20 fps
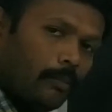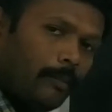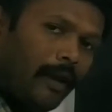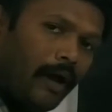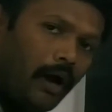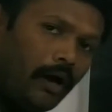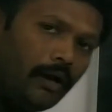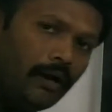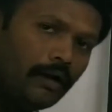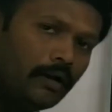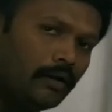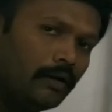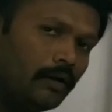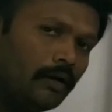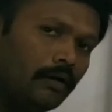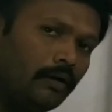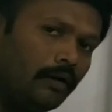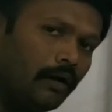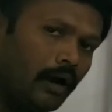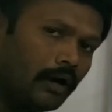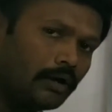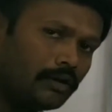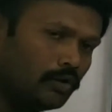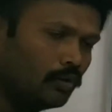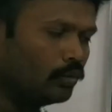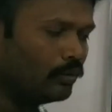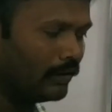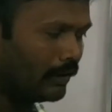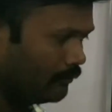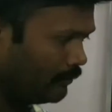we are not
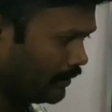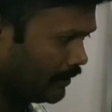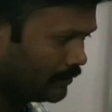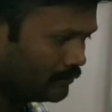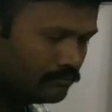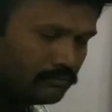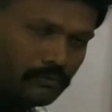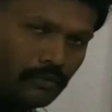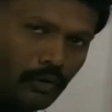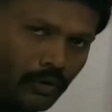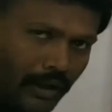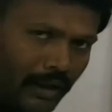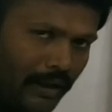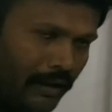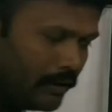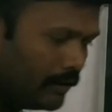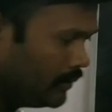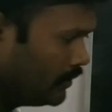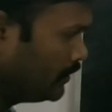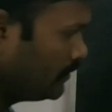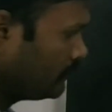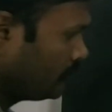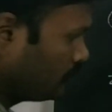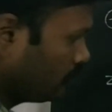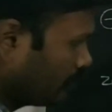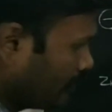neutral one. Okay. So